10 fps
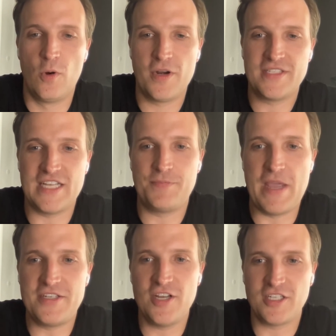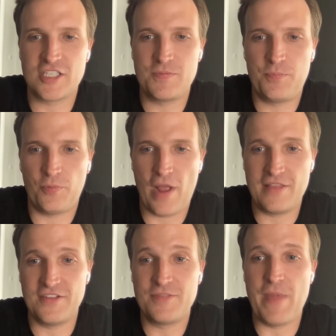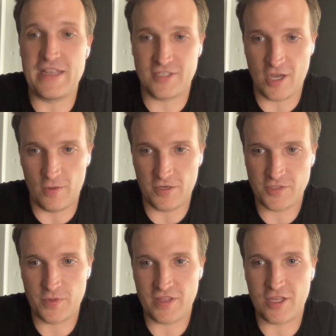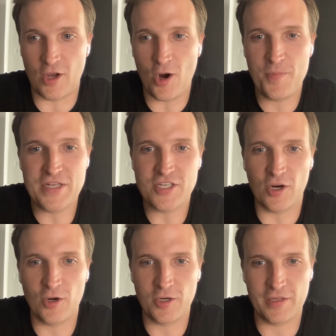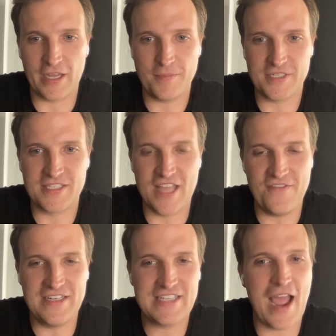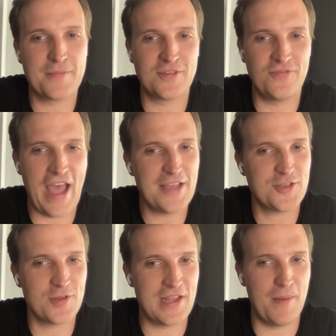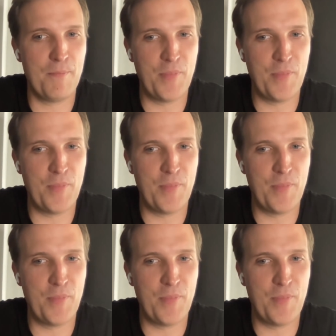warned us that space junk threatens spacegoers with garbage hurtling up to seven times faster than a